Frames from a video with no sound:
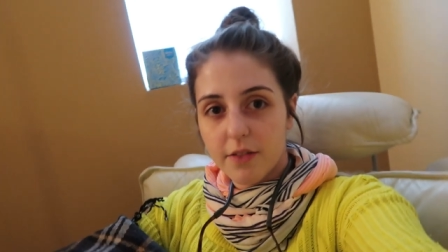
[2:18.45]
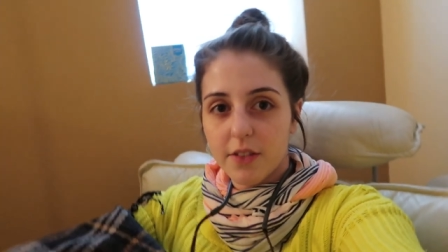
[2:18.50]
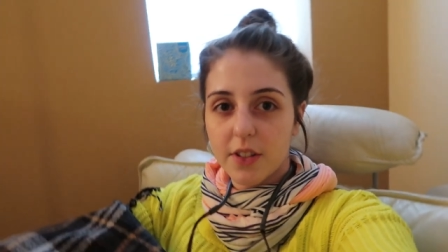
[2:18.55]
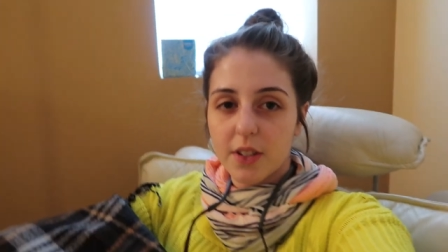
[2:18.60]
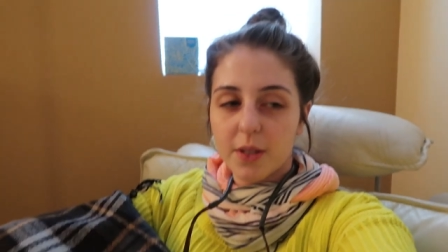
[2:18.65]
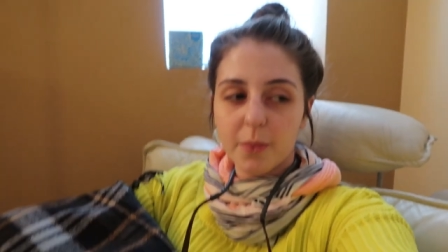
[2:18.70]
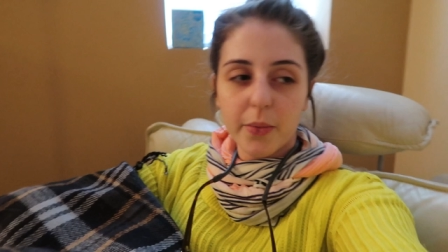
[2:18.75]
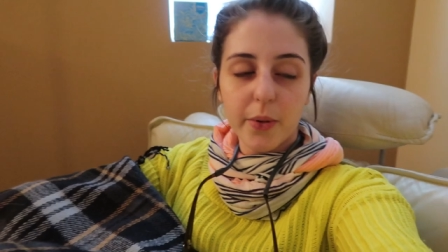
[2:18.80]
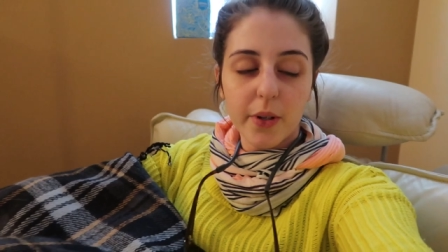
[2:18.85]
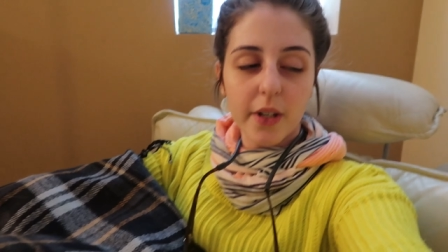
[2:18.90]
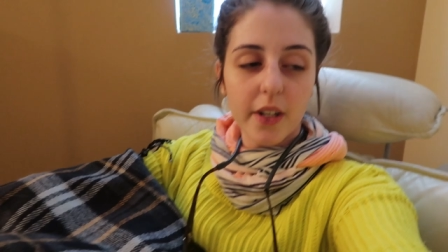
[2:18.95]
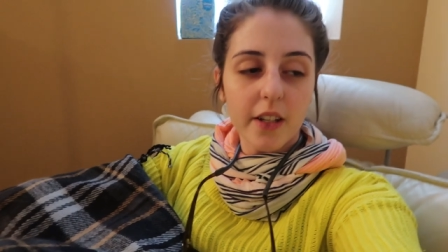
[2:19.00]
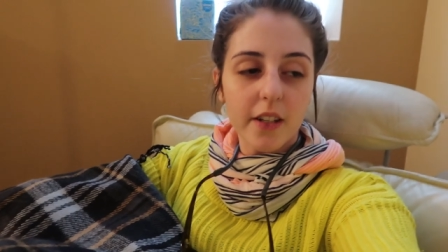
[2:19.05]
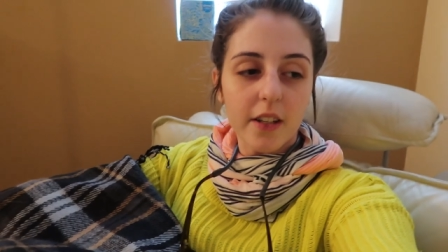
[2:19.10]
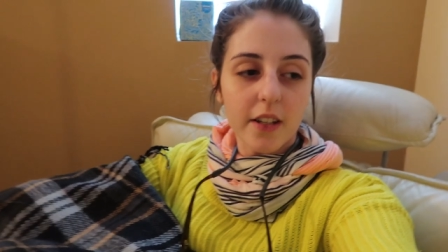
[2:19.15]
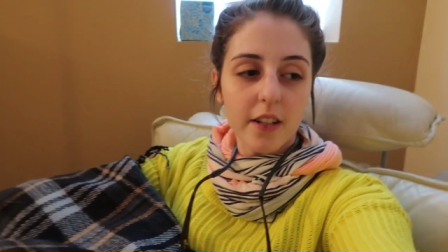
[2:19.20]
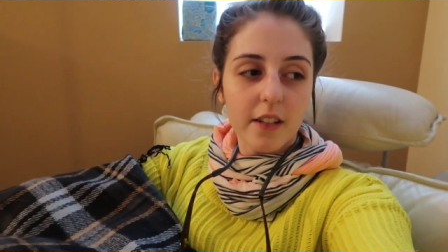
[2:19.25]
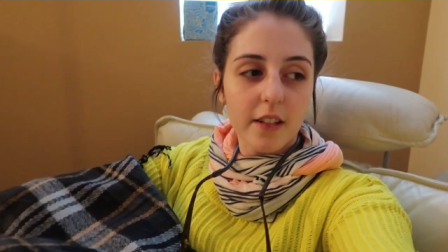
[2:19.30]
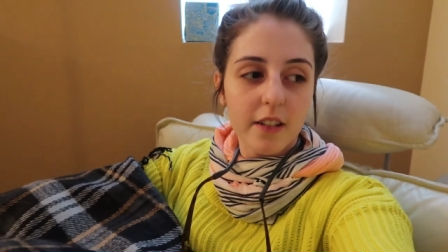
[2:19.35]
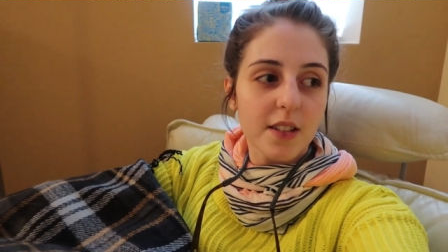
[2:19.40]
Feeling pretty
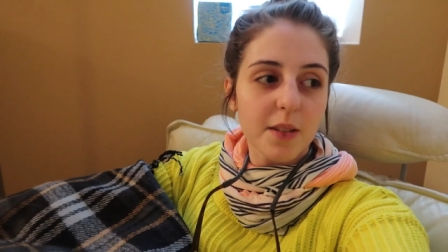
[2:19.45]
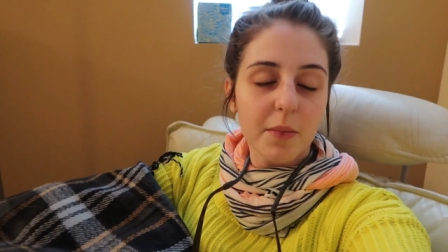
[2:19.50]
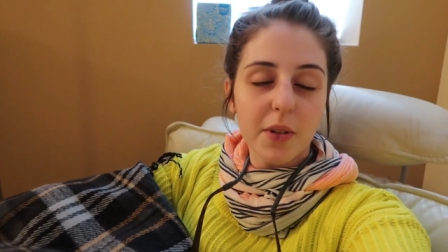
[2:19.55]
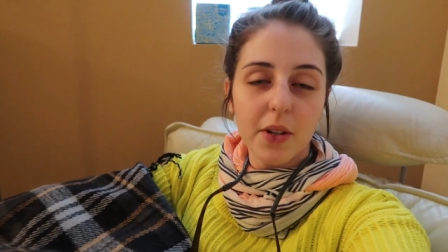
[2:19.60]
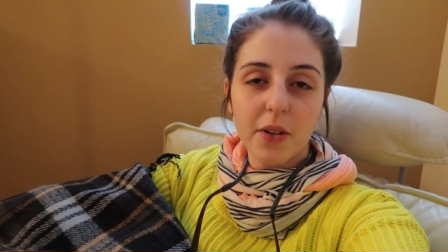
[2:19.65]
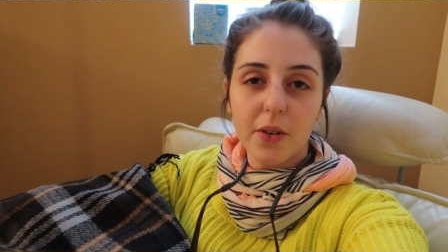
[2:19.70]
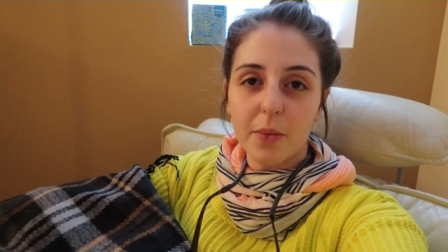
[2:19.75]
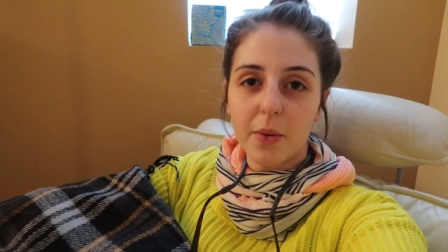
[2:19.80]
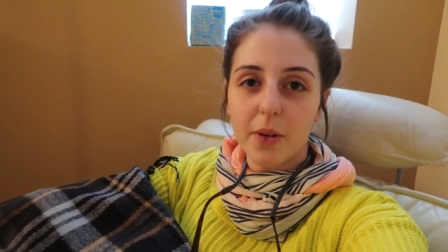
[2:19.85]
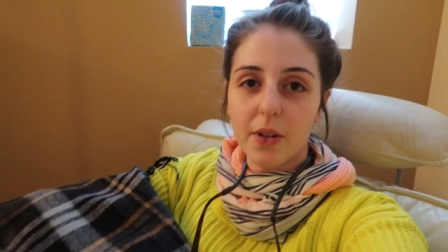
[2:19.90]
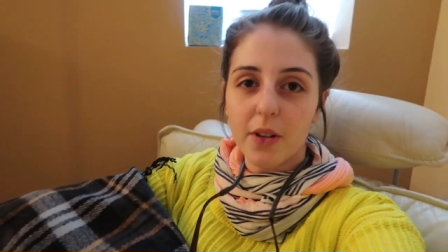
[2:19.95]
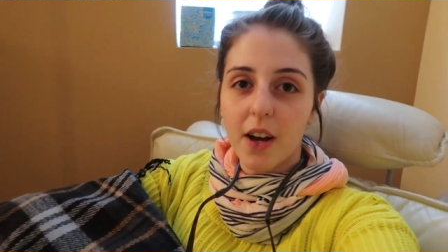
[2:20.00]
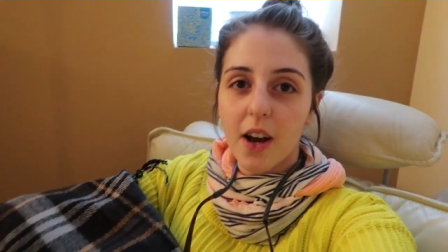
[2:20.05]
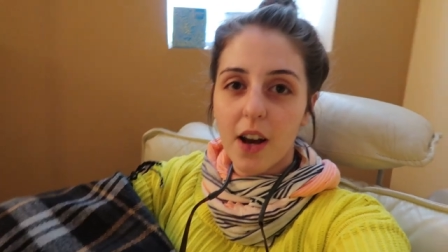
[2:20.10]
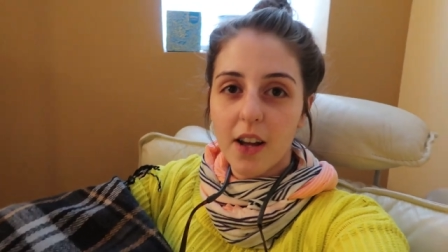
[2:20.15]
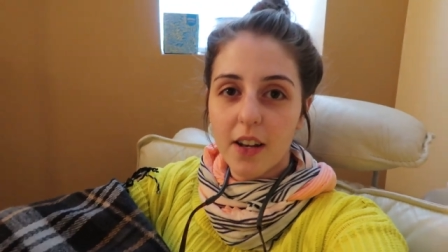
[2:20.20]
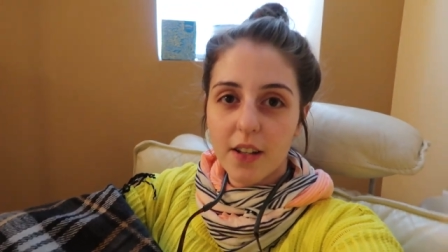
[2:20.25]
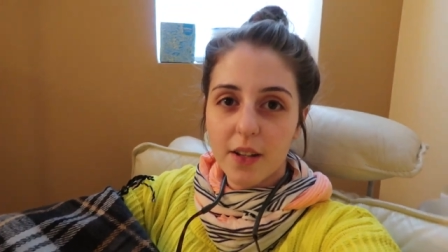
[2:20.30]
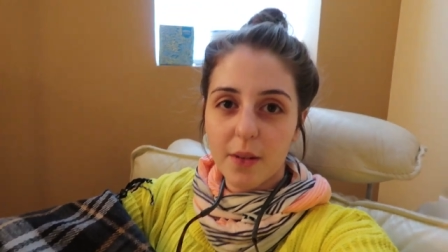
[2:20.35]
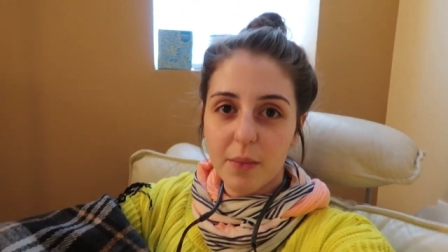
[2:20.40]
good. It's a miracle, a
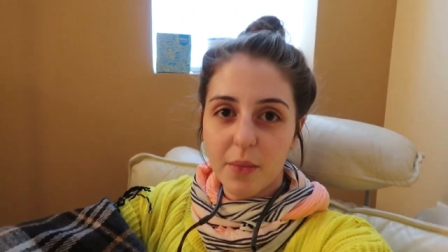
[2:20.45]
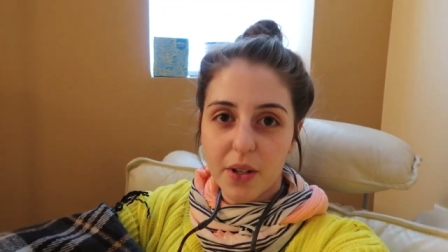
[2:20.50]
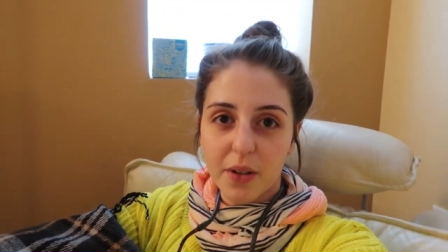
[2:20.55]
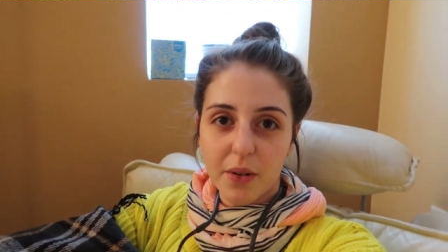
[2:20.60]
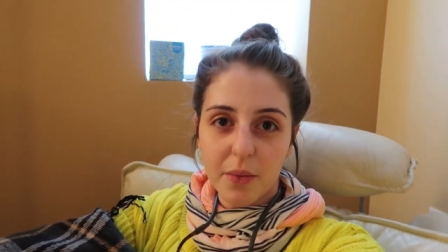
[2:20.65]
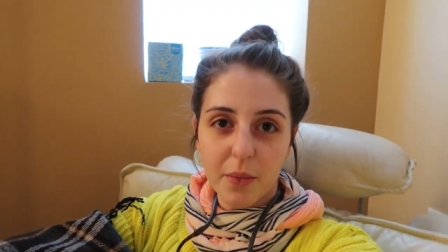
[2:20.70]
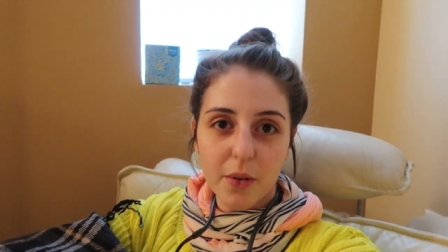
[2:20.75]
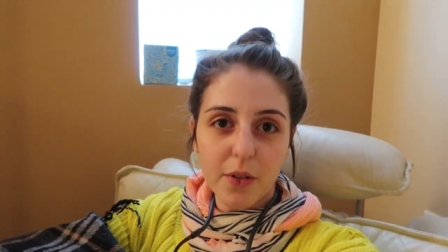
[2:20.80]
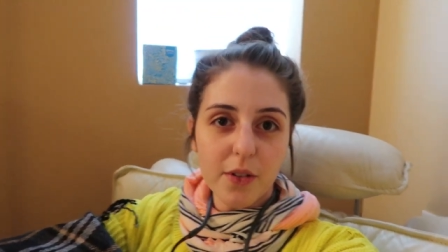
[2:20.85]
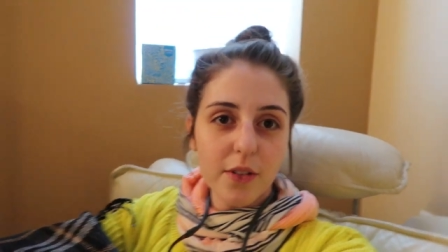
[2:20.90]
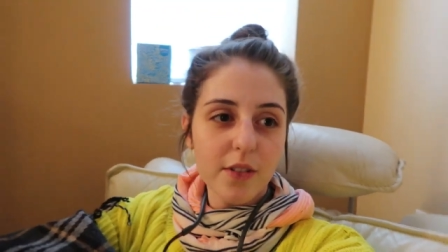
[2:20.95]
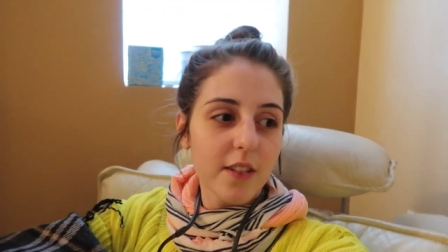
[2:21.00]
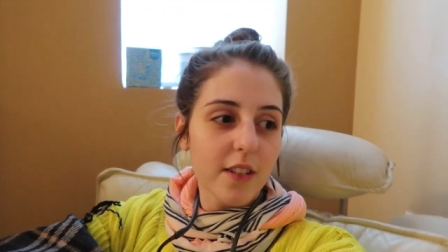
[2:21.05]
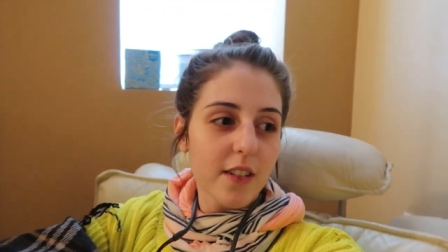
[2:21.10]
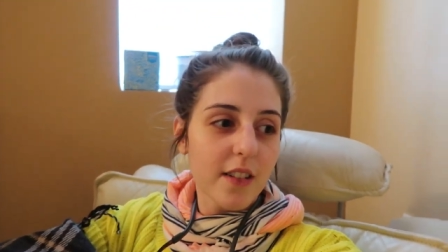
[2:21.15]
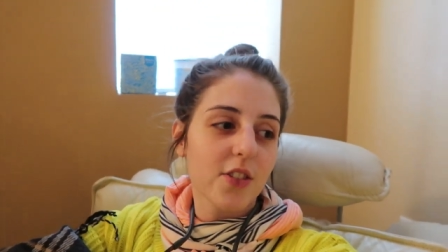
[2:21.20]
Hanukkah miracle.